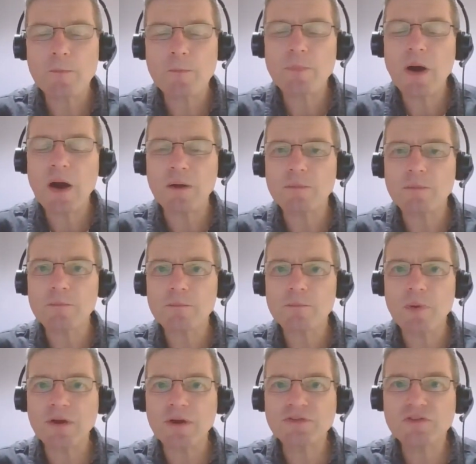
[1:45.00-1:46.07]
But
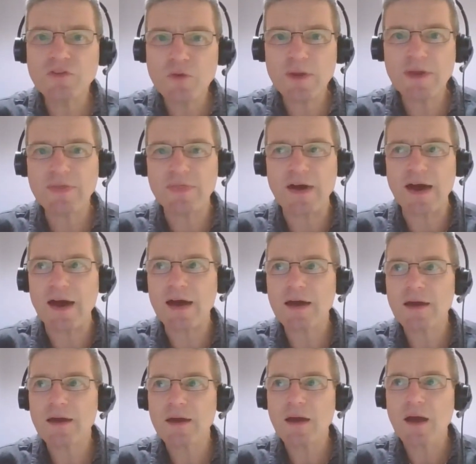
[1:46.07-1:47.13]
by doing that,
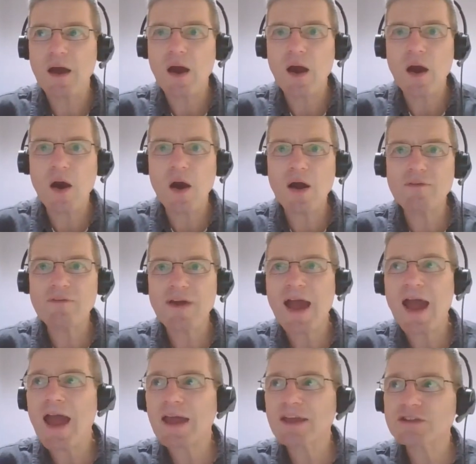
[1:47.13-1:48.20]
I've
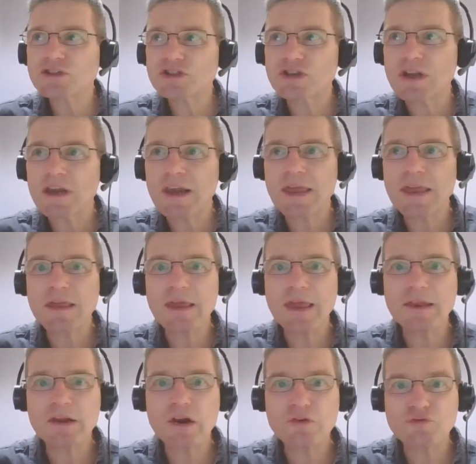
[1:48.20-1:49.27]
actually
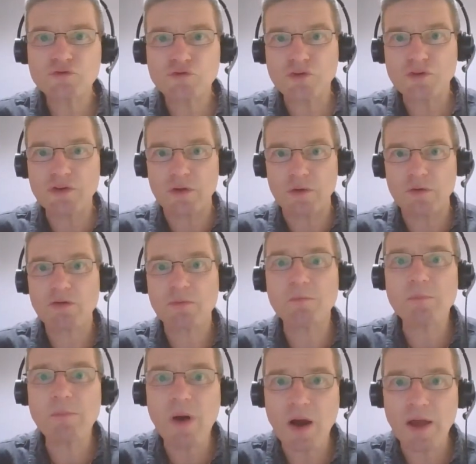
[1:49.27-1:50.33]
introduced
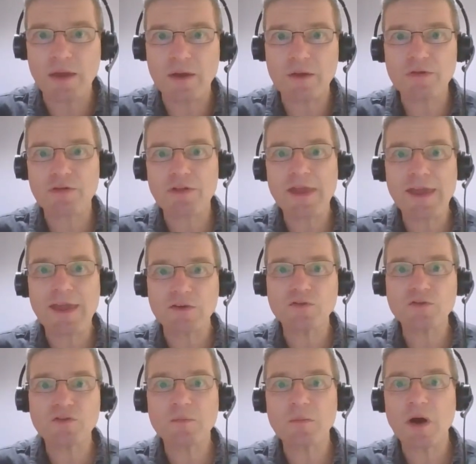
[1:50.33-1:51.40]
bias
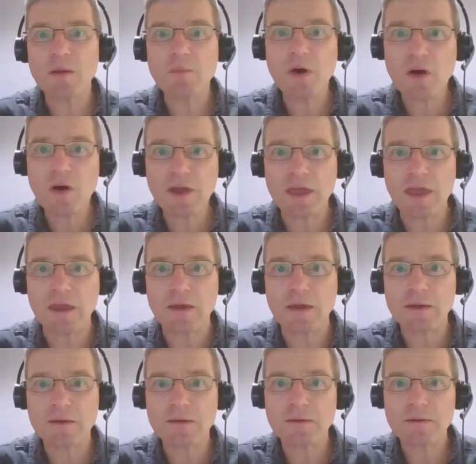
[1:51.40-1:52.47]
into my marking.
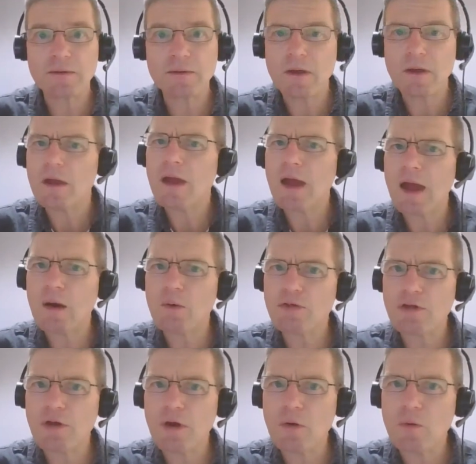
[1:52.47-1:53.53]
How
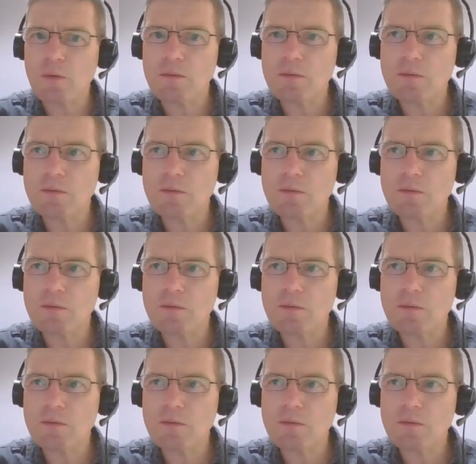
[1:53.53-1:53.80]
so?